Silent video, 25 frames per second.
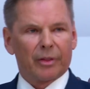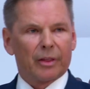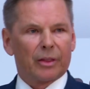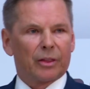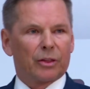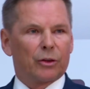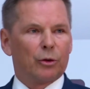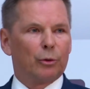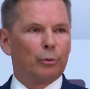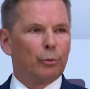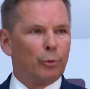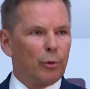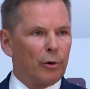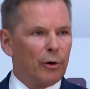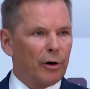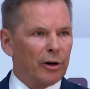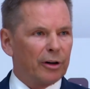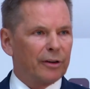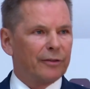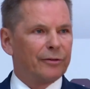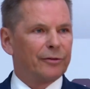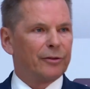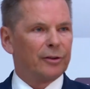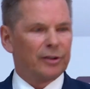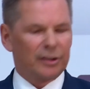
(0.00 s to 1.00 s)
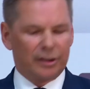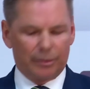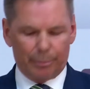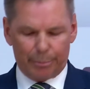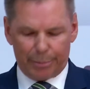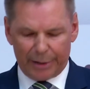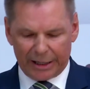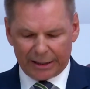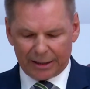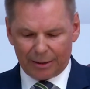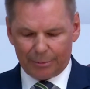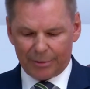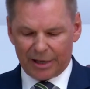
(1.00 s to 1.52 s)
To work for the
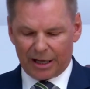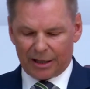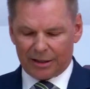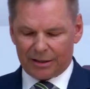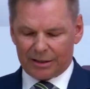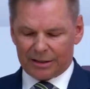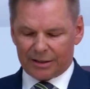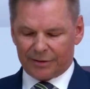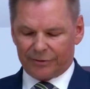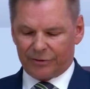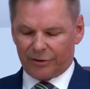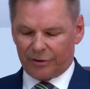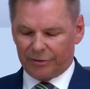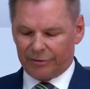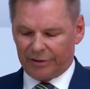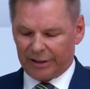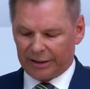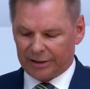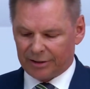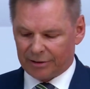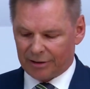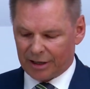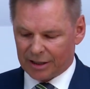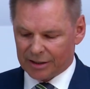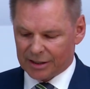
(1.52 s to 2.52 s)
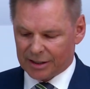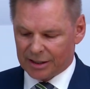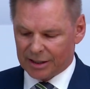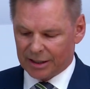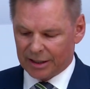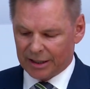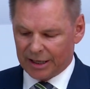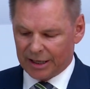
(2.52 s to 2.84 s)
betterment for veterans